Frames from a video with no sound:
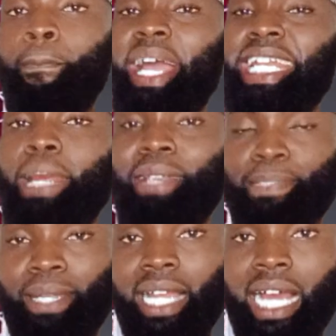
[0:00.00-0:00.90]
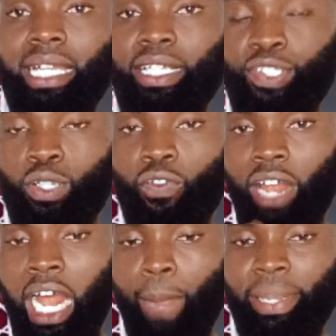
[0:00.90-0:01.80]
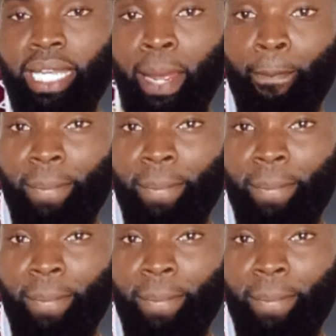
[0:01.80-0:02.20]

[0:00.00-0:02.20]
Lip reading: My name is Bilal, son of Hamid.